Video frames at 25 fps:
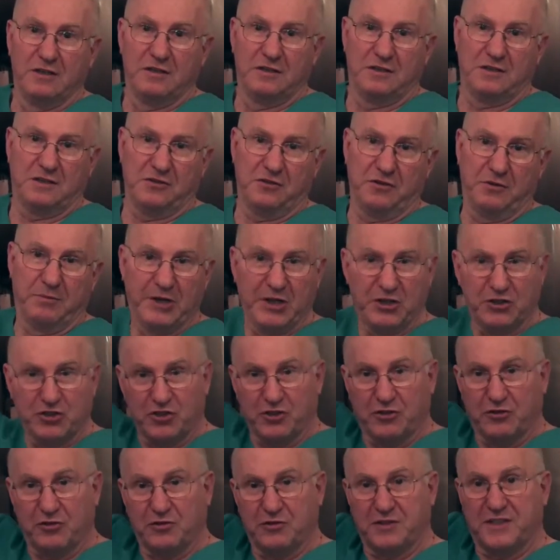So
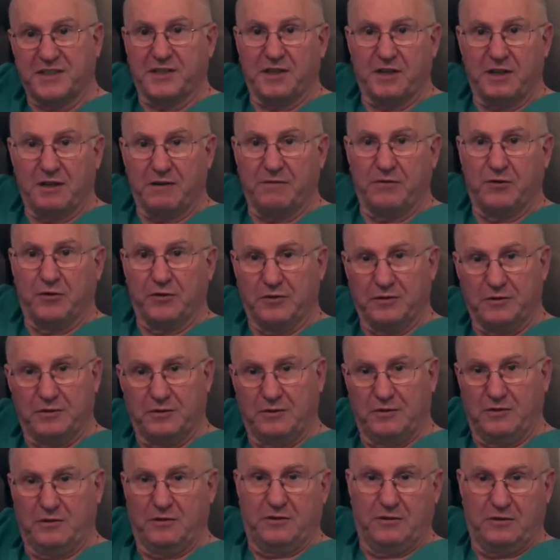imagine yourself
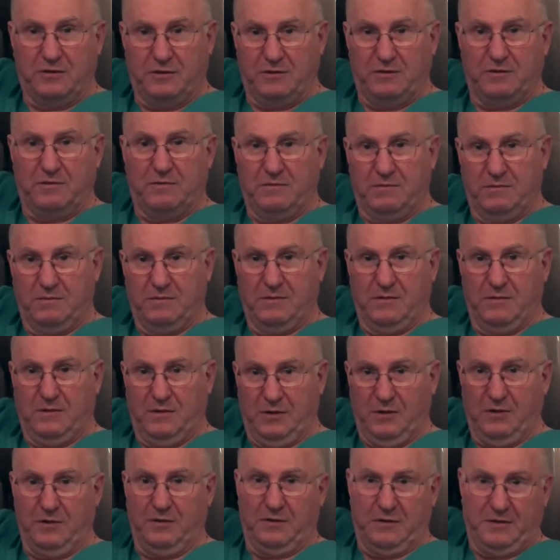
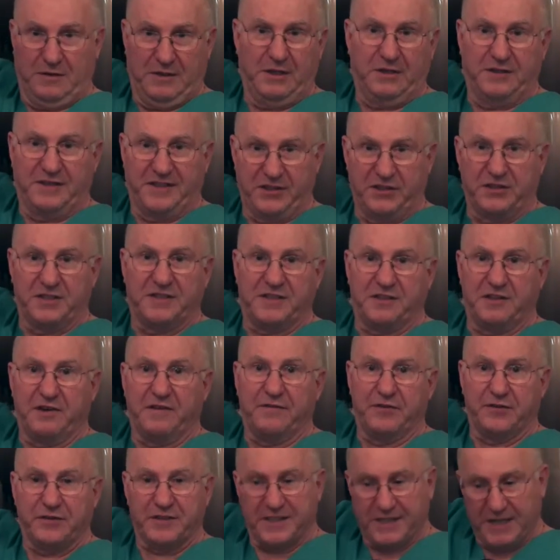at sea
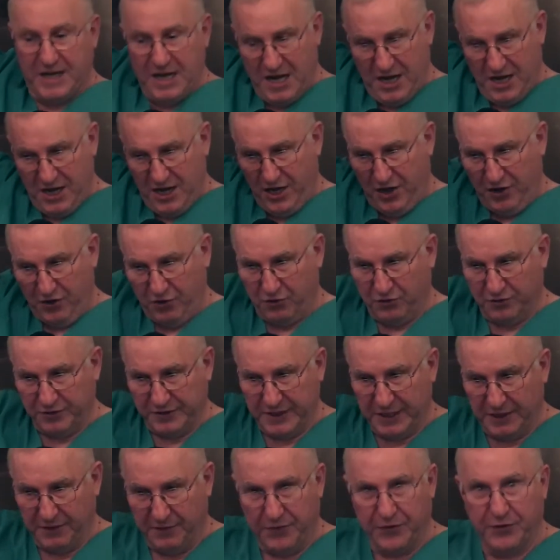surface and going
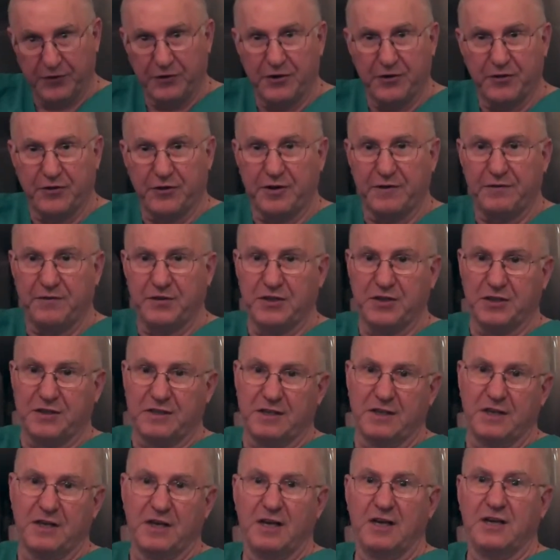down 33 feet.
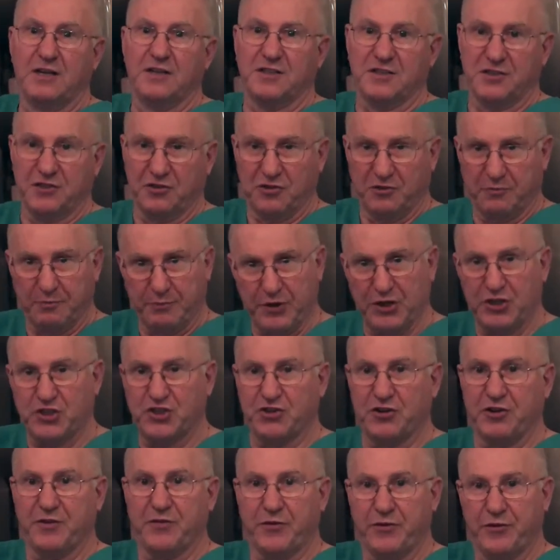So the
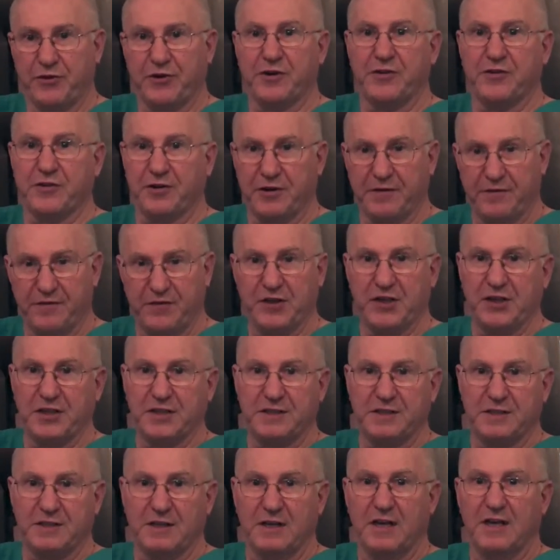pressure at 33
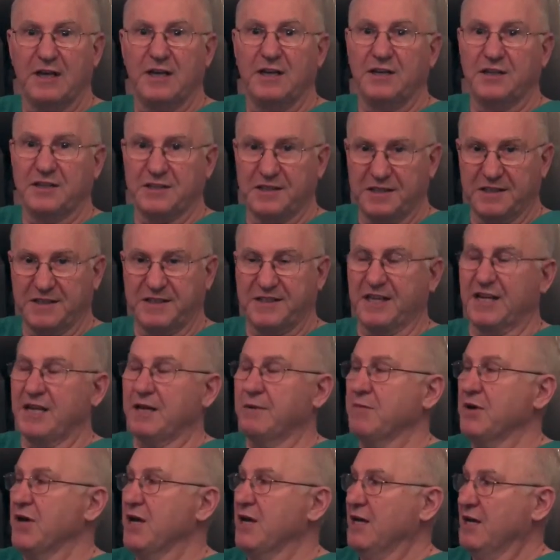feet is the
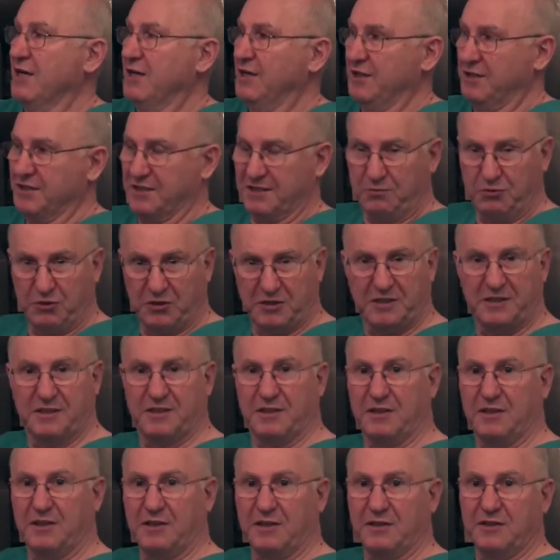same as what
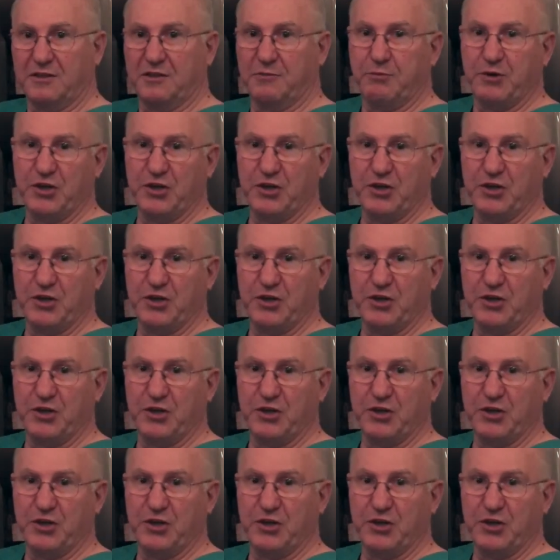the